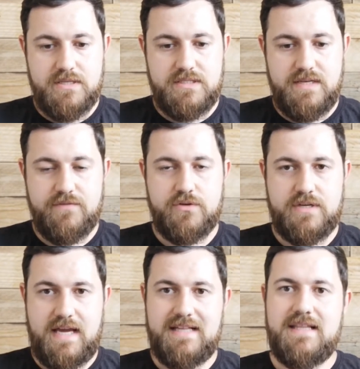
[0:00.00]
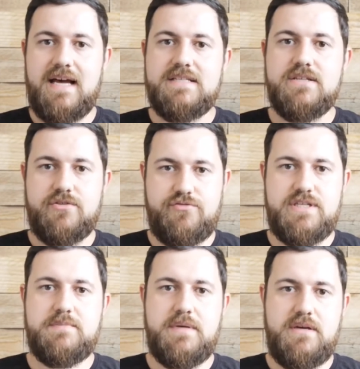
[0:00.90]
See if I could get a lighter,
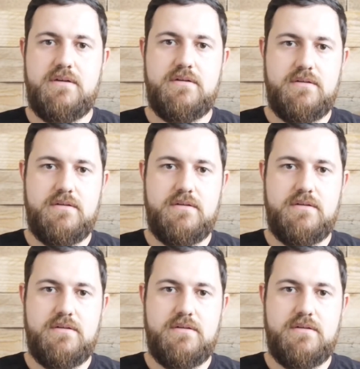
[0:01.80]
crisper